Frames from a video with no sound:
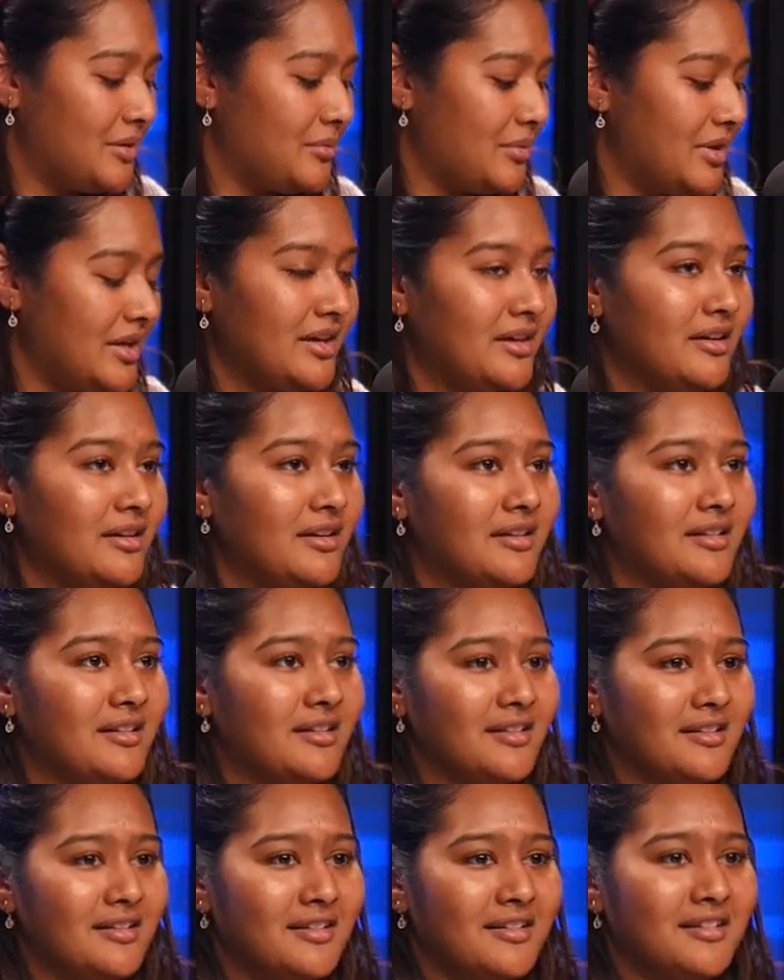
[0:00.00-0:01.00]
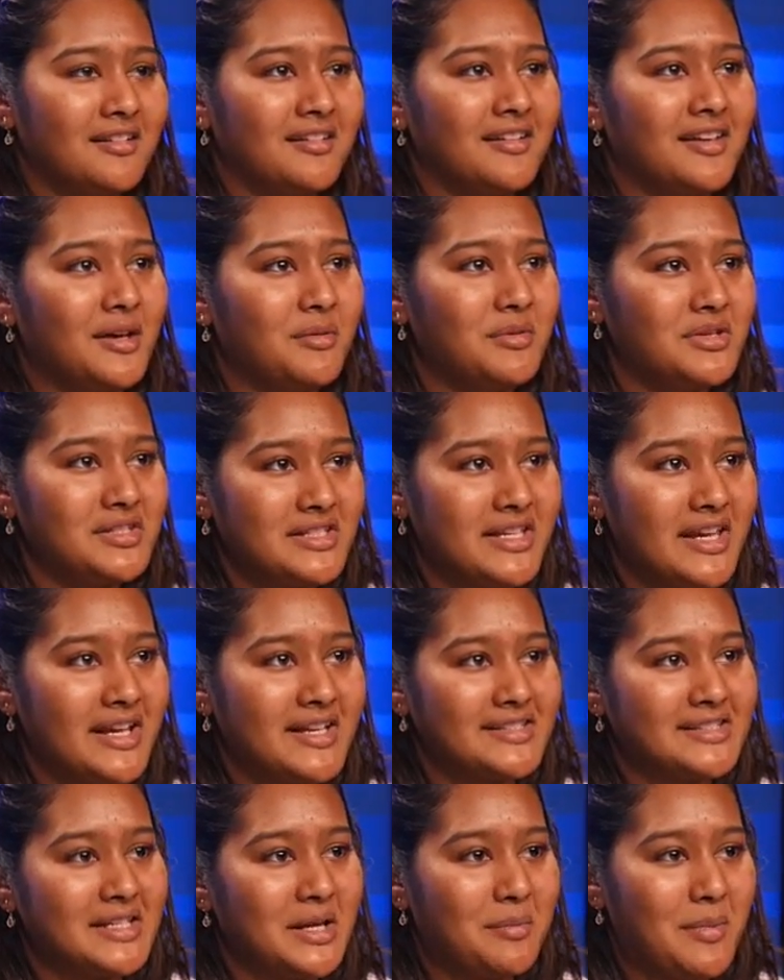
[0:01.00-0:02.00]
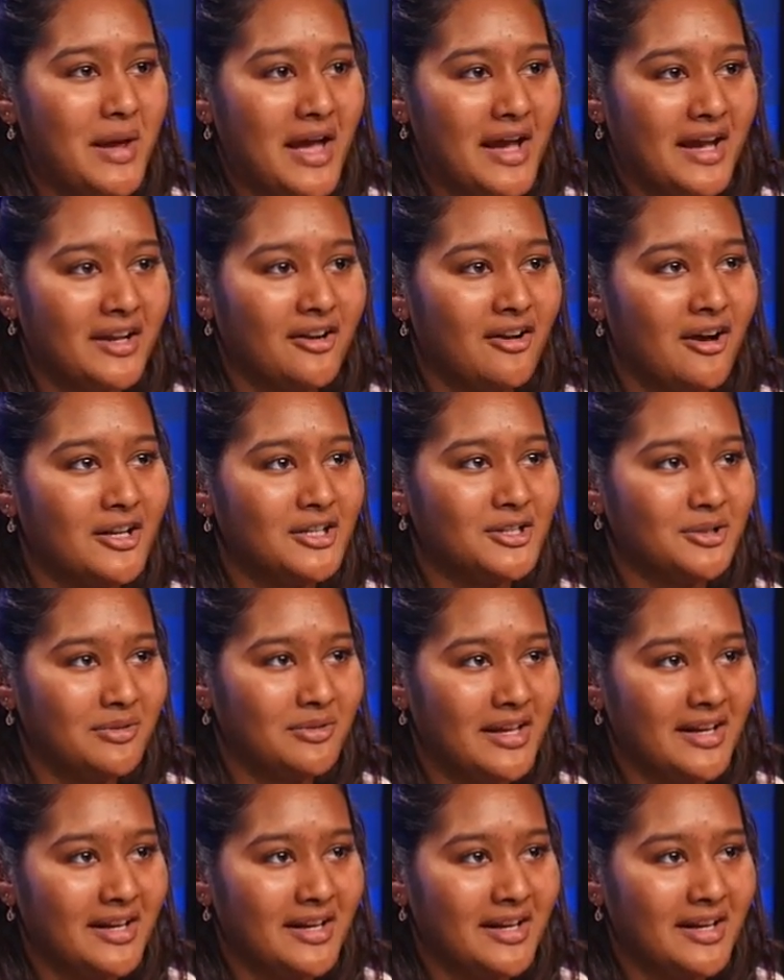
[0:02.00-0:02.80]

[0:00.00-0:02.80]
we just take a step back and not do that